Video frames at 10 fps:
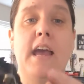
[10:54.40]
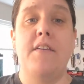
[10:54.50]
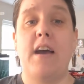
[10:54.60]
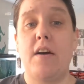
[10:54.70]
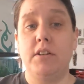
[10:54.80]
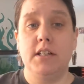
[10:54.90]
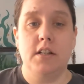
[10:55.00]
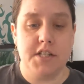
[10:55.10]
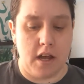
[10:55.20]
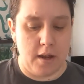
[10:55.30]
If I have a
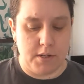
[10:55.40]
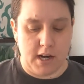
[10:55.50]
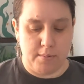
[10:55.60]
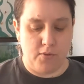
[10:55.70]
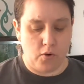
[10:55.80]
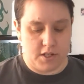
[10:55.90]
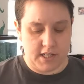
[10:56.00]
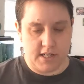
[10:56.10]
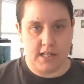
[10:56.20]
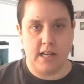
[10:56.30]
little time today before
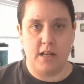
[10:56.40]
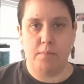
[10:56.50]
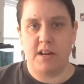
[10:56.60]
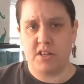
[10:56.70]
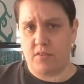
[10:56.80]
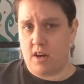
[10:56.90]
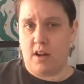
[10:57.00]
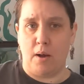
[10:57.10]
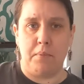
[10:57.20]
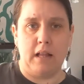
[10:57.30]
D&D, and mind you, I've got a
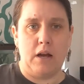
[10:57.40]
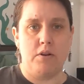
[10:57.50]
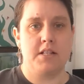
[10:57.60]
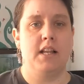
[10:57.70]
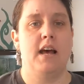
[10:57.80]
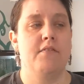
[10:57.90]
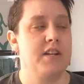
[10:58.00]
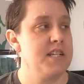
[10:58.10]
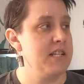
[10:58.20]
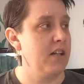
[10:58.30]
couple hours left,
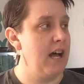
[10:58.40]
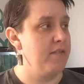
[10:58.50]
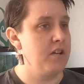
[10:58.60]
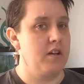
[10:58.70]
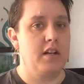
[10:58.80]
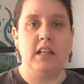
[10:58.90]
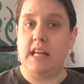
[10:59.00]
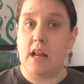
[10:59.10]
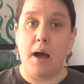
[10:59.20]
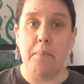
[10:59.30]
I still have to
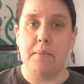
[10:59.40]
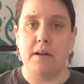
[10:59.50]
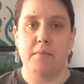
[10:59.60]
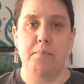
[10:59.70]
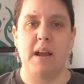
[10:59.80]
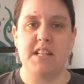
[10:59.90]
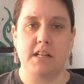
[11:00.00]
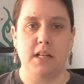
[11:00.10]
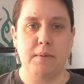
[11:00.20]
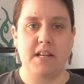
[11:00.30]
clean up and
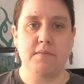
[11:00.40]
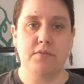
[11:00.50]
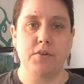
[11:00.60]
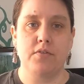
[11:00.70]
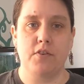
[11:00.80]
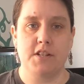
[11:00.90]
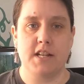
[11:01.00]
basically make some food for